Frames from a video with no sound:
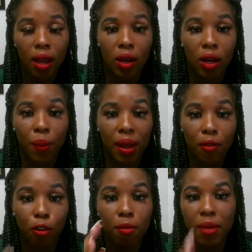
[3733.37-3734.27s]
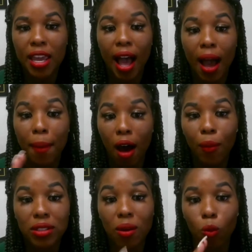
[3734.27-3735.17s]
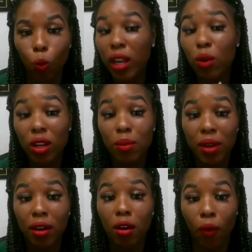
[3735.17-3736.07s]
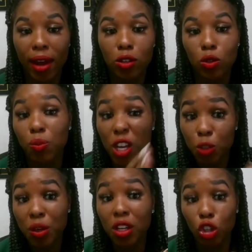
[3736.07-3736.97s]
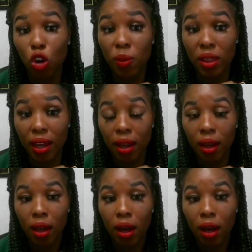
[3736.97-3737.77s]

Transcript: you know but for me i'm always i'm really really big on gratitude php has showed me that